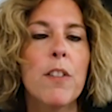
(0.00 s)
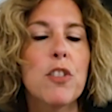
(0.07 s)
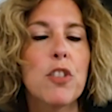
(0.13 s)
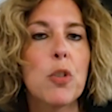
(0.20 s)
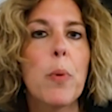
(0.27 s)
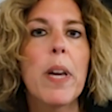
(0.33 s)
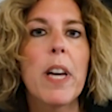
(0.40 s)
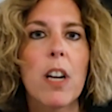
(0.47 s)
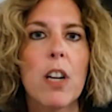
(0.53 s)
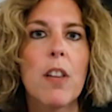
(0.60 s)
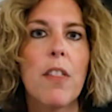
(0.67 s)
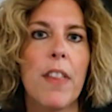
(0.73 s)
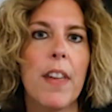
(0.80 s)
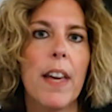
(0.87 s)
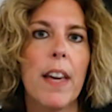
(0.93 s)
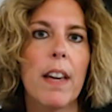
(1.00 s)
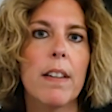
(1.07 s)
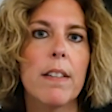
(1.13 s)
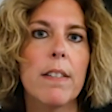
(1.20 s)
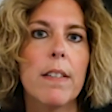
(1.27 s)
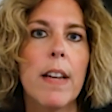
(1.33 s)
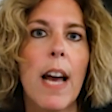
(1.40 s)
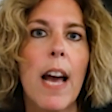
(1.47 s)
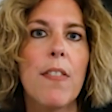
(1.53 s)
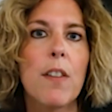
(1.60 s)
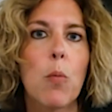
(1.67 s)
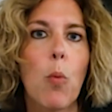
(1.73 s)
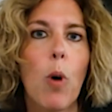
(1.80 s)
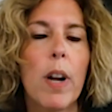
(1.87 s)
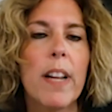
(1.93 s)
they're doing a good thing and
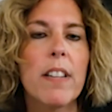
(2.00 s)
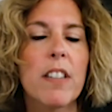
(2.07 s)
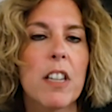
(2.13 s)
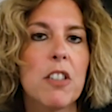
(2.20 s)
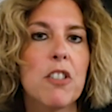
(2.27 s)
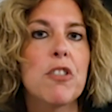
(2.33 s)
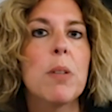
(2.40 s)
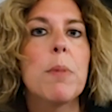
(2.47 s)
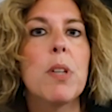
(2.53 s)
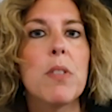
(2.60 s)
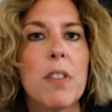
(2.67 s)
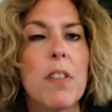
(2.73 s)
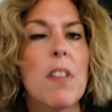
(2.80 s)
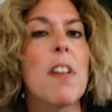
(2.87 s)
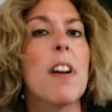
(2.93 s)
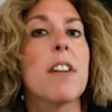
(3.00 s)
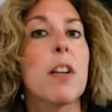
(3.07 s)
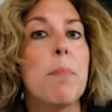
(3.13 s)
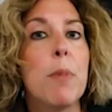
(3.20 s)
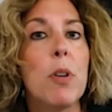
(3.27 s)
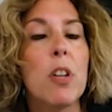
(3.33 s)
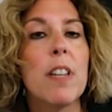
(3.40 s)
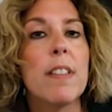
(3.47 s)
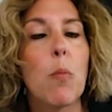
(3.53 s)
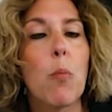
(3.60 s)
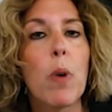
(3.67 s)
they're wanting to contribute to their communities.